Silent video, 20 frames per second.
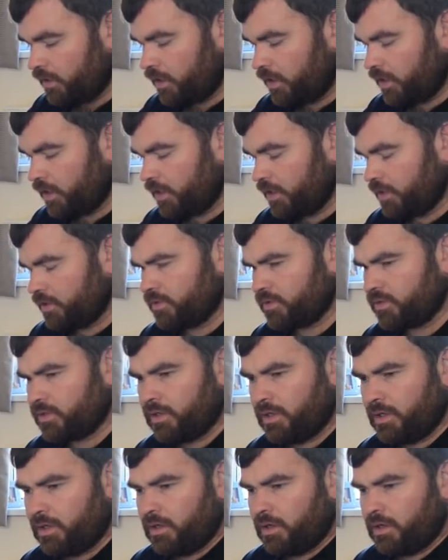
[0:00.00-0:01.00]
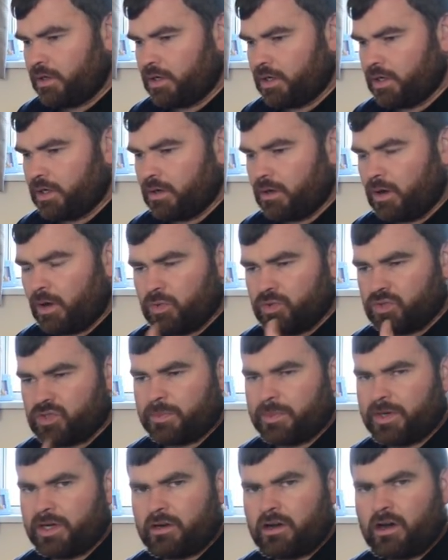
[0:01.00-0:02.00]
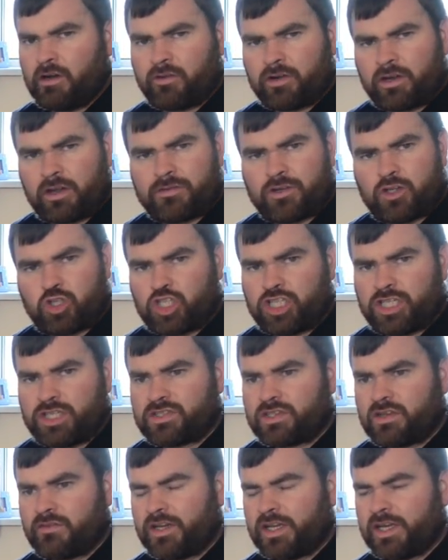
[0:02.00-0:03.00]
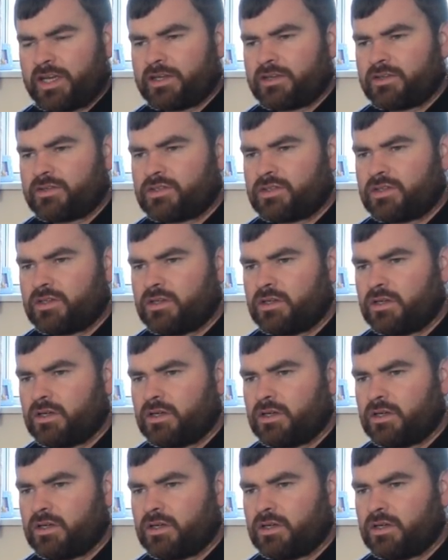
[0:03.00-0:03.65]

and uh, I was umming and ahhing over the G7X,